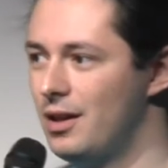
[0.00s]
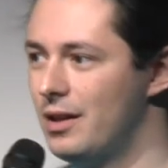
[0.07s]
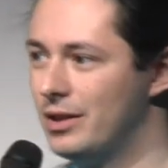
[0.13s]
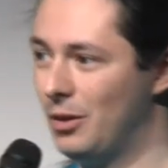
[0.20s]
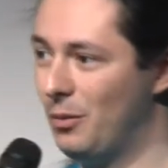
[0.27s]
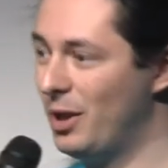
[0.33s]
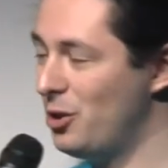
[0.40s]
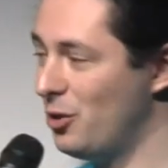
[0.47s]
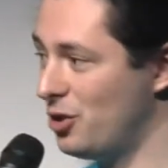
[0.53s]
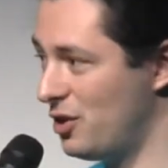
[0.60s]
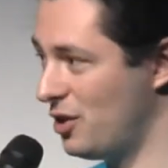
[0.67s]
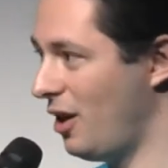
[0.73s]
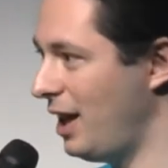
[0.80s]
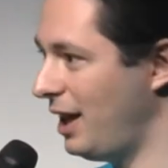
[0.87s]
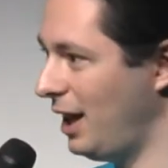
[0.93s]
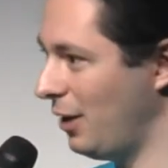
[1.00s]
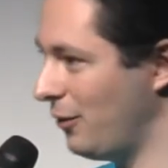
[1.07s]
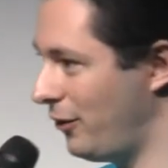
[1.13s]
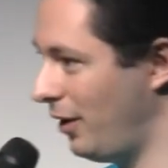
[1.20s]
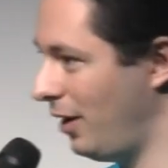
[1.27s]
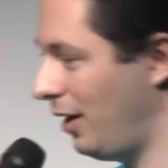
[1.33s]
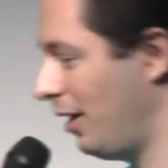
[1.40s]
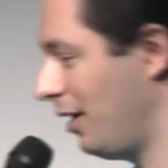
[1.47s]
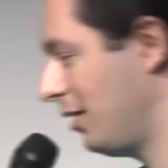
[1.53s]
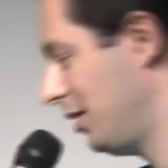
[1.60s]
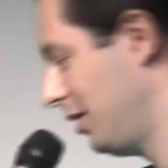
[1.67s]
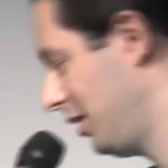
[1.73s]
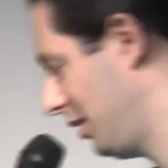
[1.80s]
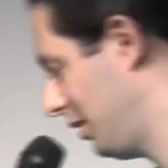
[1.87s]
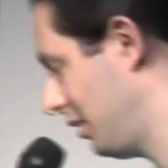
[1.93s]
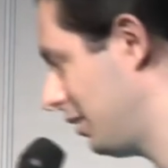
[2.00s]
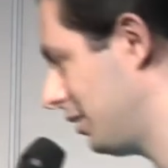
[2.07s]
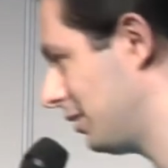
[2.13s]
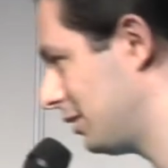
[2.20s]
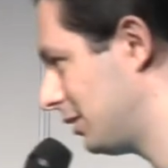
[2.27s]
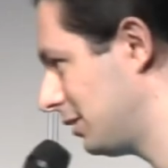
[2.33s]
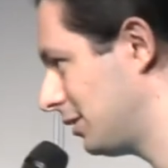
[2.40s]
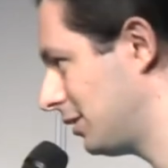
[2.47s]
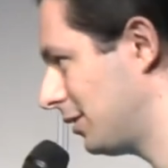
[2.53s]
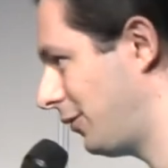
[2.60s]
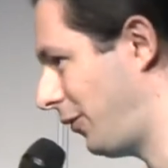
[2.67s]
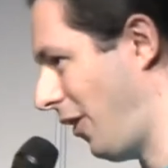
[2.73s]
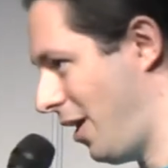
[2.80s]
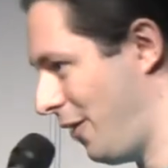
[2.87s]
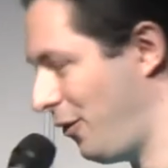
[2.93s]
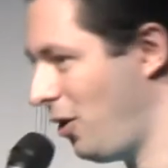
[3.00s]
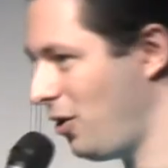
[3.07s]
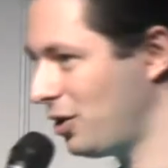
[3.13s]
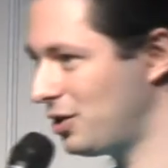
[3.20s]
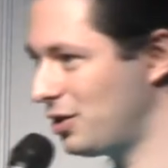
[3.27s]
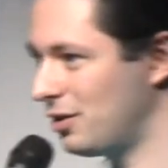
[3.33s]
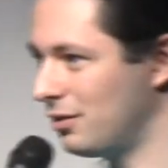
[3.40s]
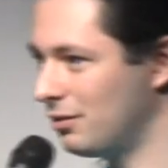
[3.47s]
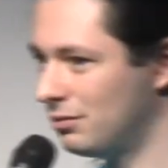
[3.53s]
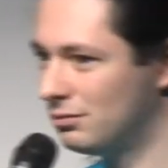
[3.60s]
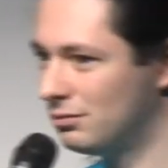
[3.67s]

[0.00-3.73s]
So when you're designing for Firefox,